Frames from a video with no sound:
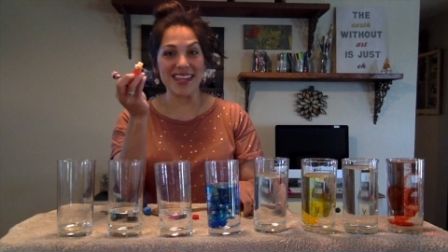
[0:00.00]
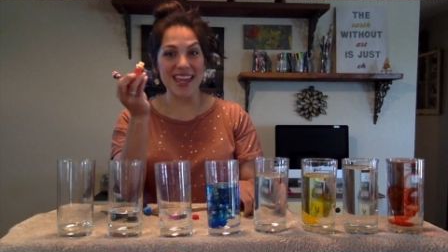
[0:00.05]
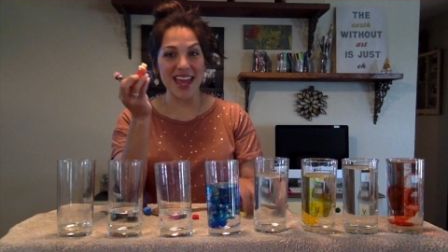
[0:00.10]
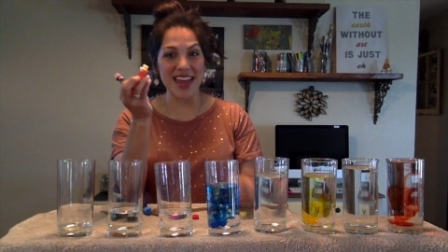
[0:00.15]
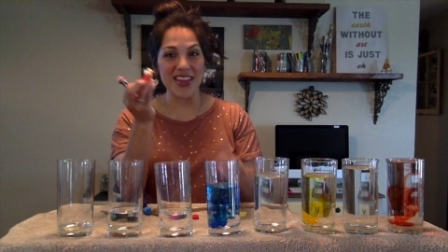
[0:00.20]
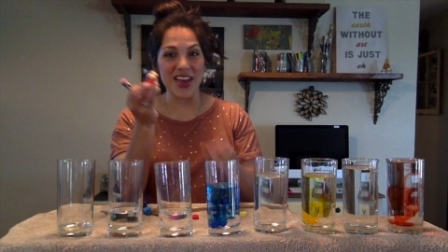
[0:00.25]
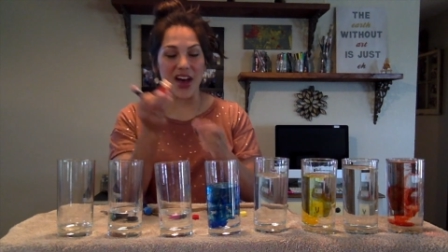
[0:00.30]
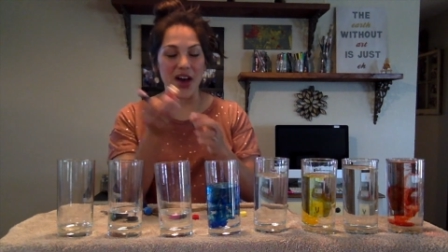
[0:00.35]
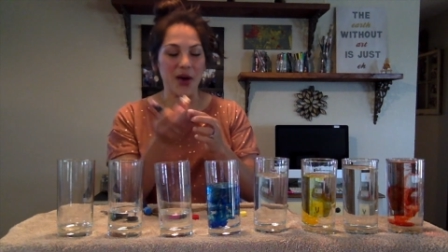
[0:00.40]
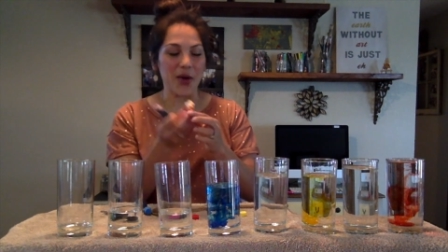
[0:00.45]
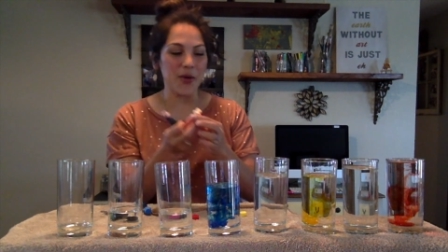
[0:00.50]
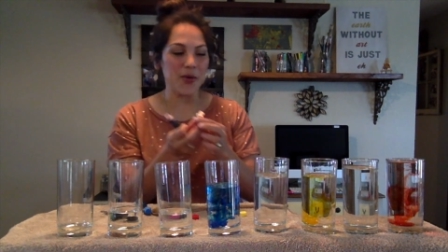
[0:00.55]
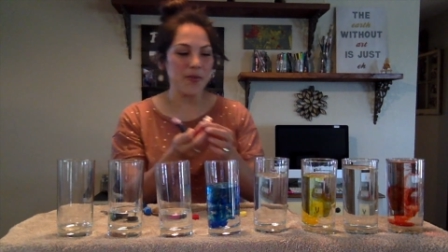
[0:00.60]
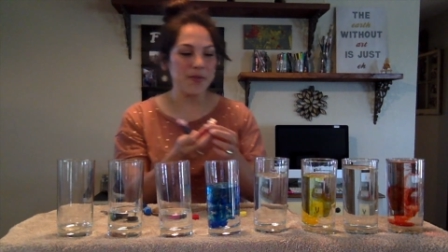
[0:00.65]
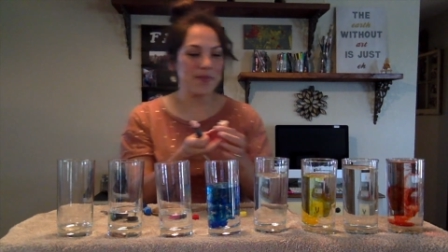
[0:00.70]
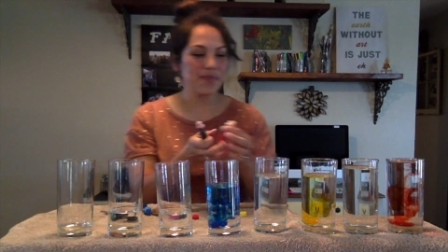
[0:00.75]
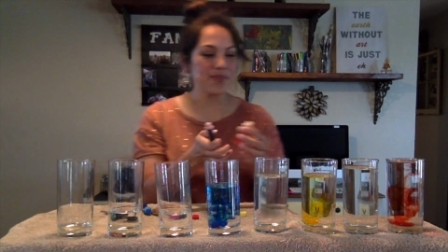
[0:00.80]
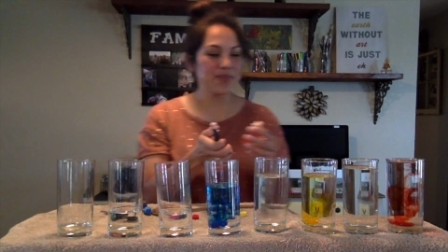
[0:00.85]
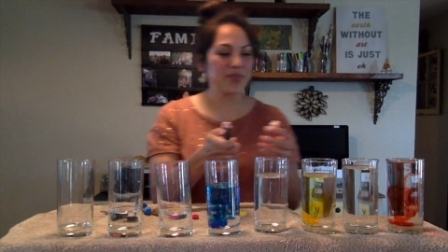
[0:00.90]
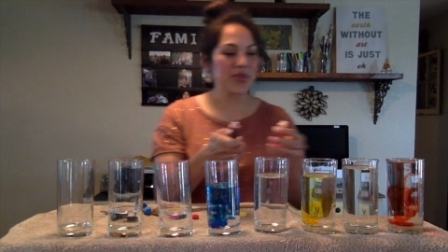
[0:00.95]
yellow,
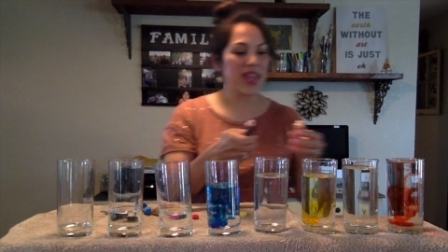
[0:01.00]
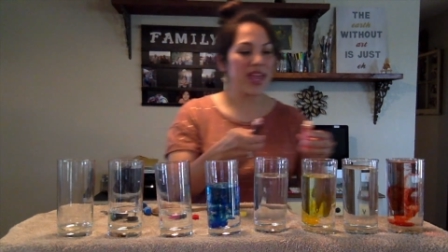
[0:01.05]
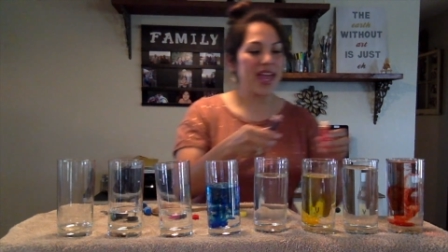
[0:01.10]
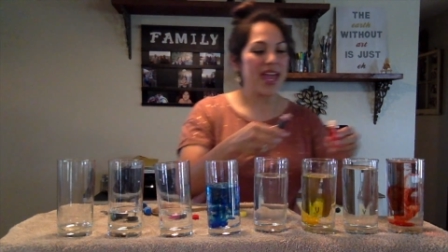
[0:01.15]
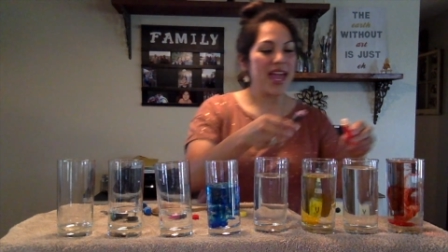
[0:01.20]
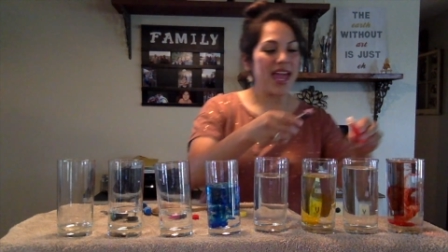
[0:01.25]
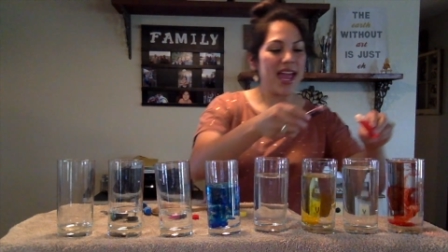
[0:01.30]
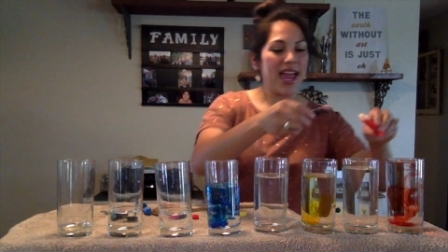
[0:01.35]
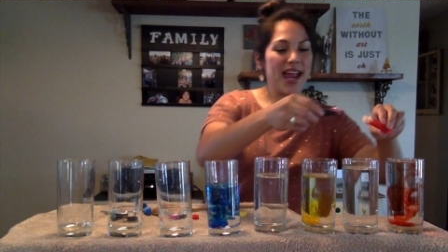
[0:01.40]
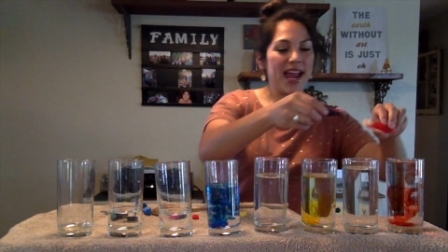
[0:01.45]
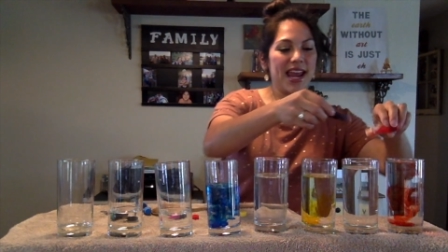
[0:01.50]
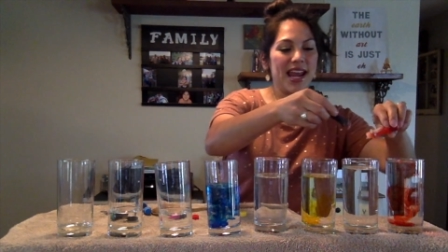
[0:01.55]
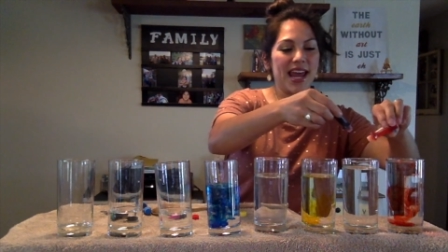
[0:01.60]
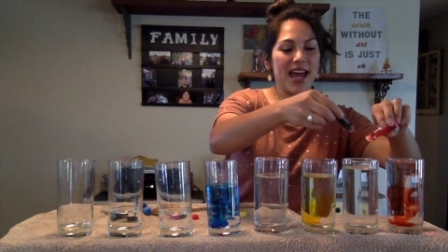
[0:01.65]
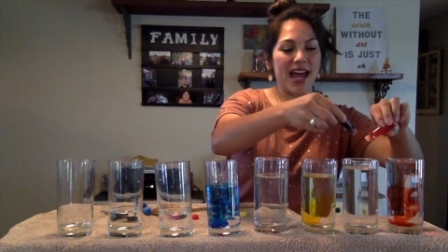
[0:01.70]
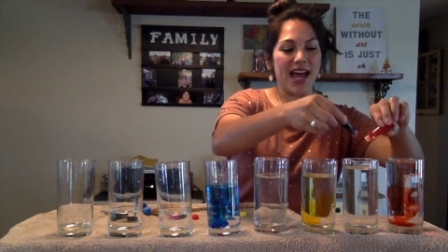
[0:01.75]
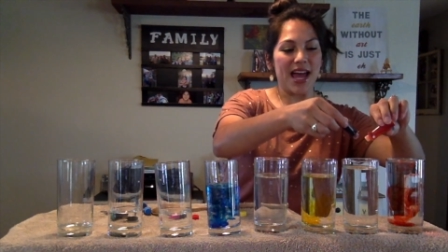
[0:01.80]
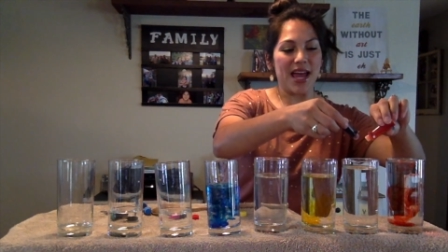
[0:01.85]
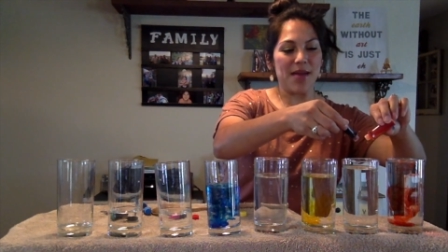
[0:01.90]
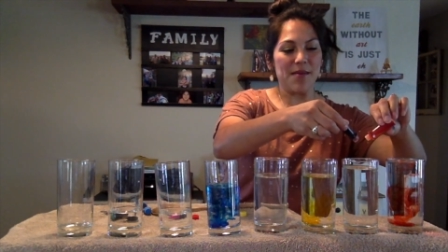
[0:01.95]
and
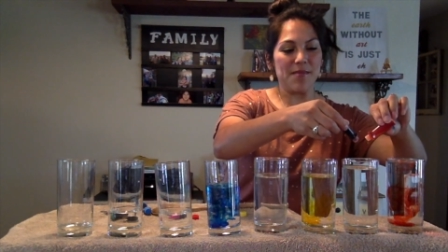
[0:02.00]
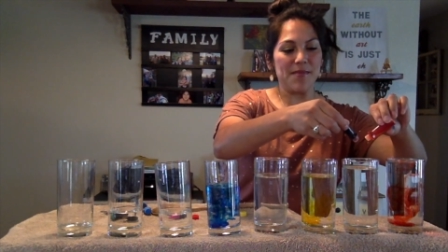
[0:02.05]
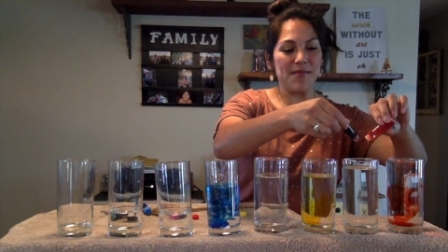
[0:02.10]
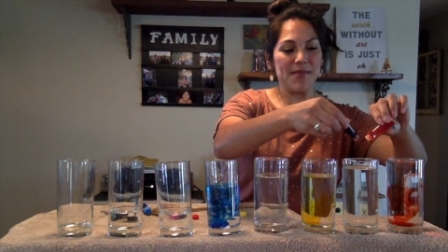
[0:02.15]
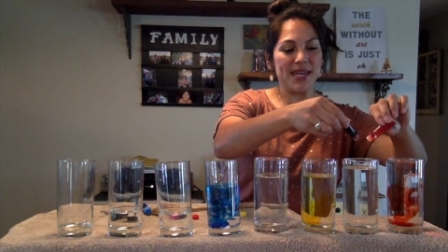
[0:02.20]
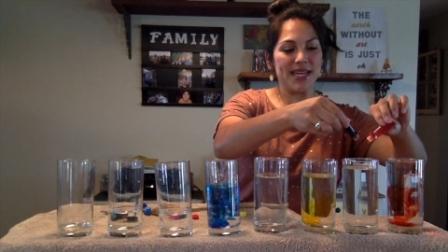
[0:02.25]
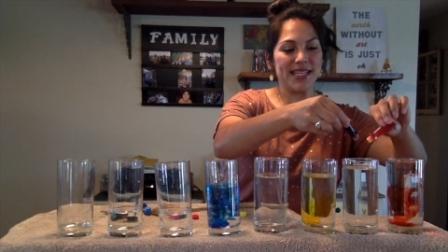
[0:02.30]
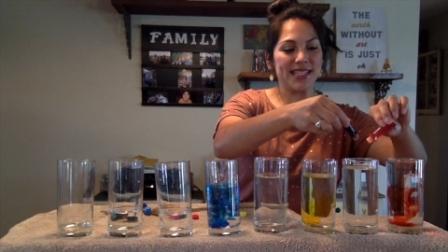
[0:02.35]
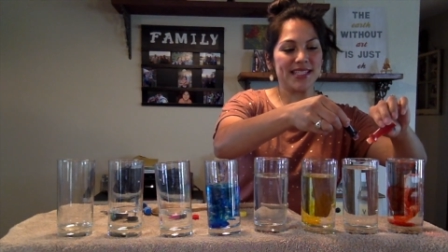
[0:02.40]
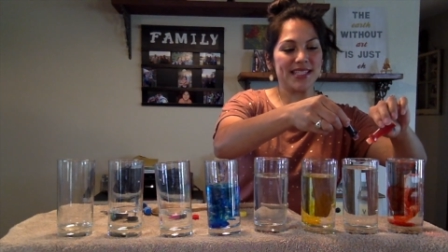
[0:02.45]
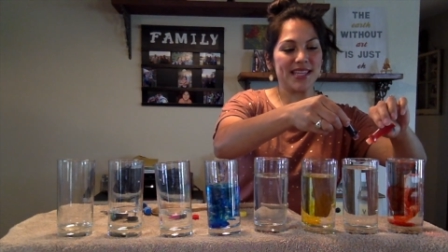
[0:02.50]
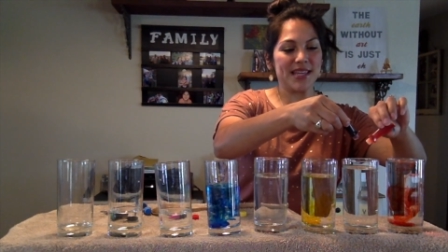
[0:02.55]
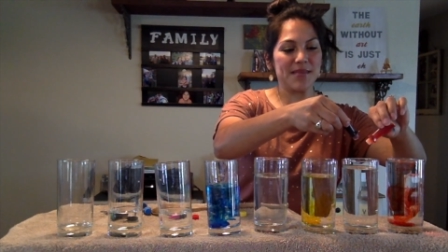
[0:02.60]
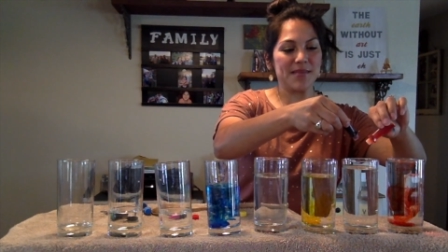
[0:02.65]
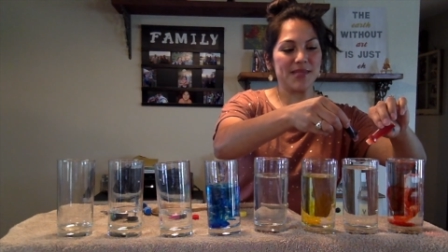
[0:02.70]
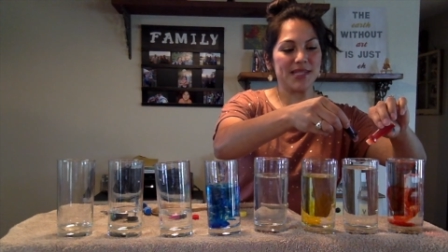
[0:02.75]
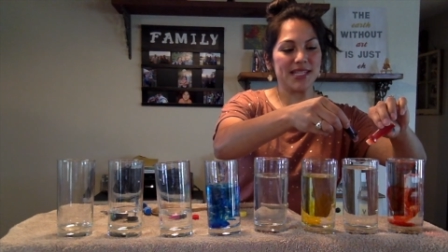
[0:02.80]
I mix them